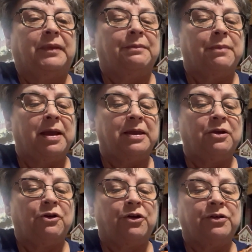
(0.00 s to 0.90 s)
my
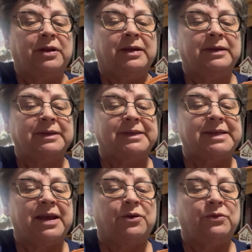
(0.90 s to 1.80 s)
yarn
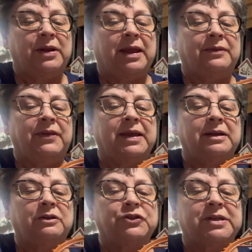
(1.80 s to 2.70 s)
down, and then
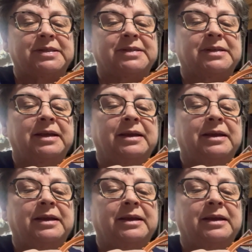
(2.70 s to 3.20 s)
I'll just